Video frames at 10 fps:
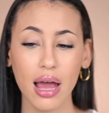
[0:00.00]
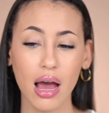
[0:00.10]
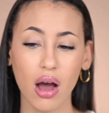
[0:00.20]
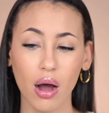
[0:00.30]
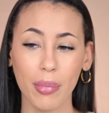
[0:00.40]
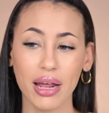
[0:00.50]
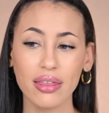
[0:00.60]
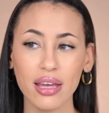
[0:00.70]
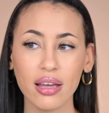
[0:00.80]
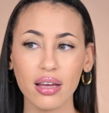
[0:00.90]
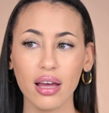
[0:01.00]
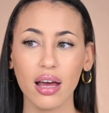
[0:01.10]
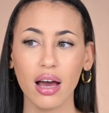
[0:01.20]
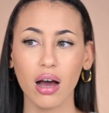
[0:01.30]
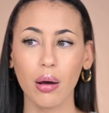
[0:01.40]
And I think
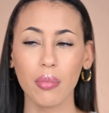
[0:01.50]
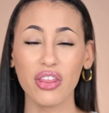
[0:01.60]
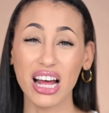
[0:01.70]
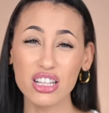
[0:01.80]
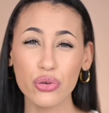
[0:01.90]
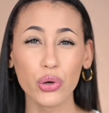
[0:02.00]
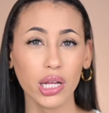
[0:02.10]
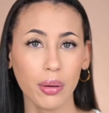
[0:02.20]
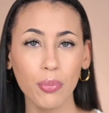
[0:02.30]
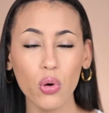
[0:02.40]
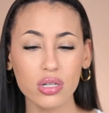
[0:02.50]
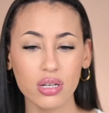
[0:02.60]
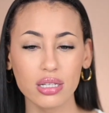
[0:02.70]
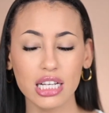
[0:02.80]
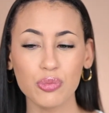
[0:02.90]
that's really
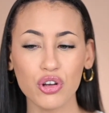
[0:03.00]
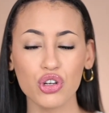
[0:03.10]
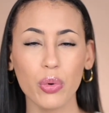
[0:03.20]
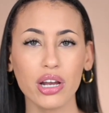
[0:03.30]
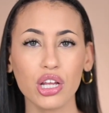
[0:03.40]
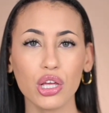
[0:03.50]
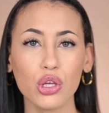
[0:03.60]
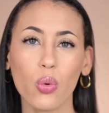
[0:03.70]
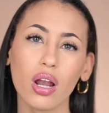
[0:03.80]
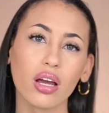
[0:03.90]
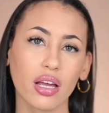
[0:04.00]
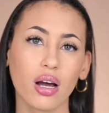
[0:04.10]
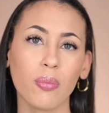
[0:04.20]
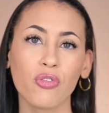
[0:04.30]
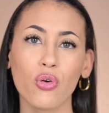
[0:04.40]
important, especially when you are looking
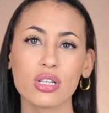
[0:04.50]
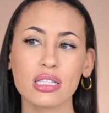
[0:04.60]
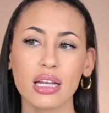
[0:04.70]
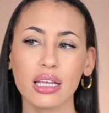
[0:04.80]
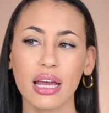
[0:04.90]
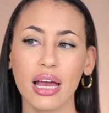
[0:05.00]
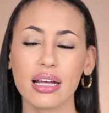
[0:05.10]
up for skincare.